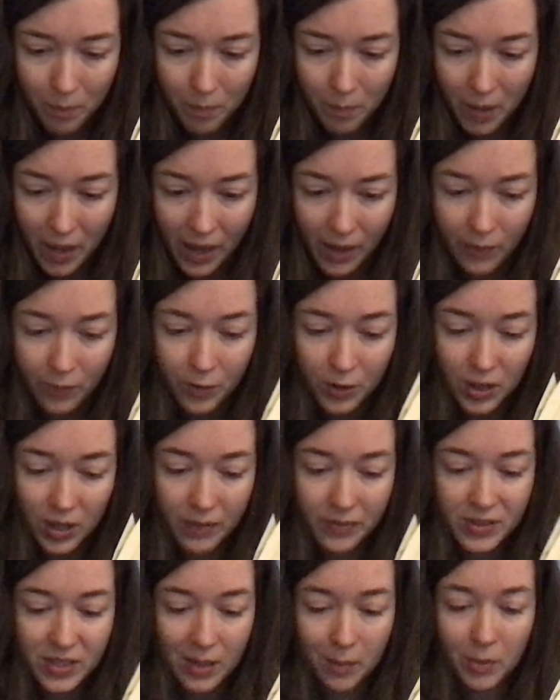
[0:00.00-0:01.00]
panful
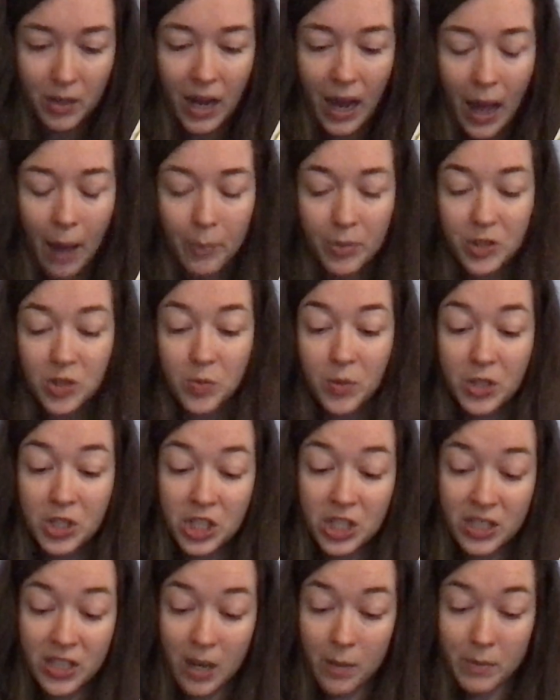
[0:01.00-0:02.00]
of summer apples when
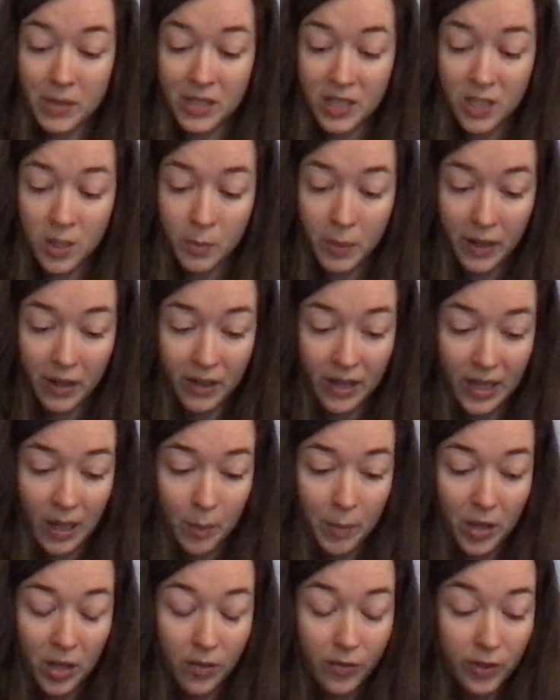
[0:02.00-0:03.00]
she saw Mr. Barry
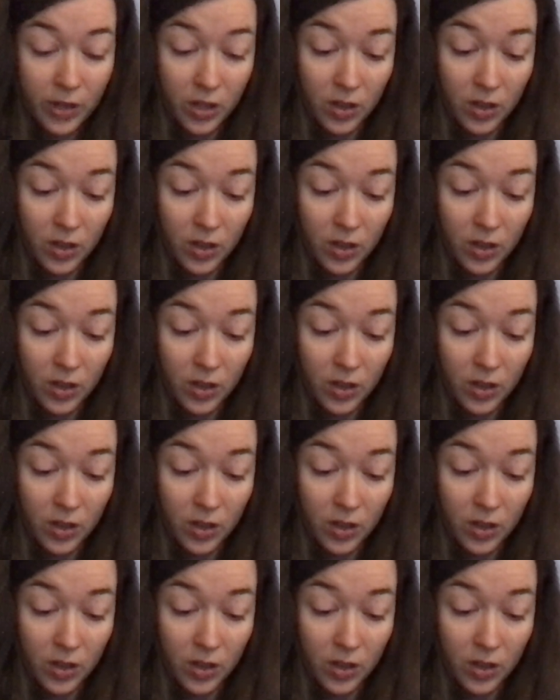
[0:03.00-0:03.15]
coming over the